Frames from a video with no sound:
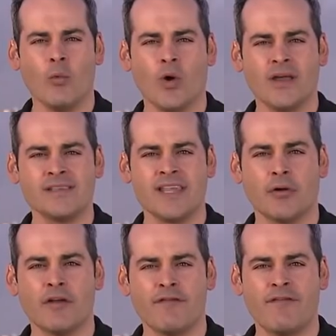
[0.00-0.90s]
was
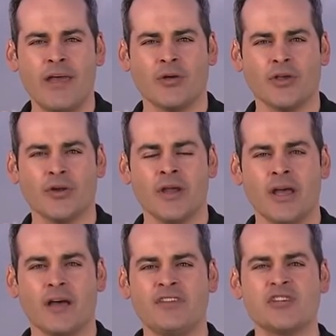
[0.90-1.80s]
there a failure
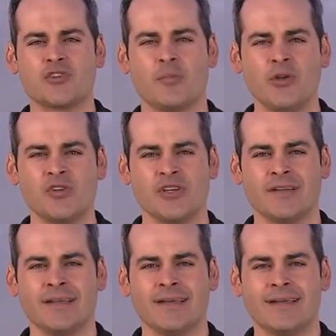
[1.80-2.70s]
of
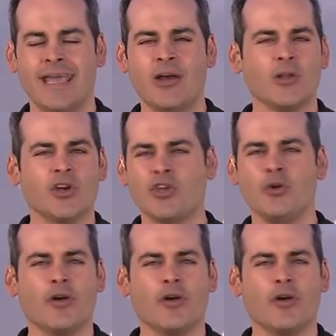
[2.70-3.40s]
distribution? Gayle, look,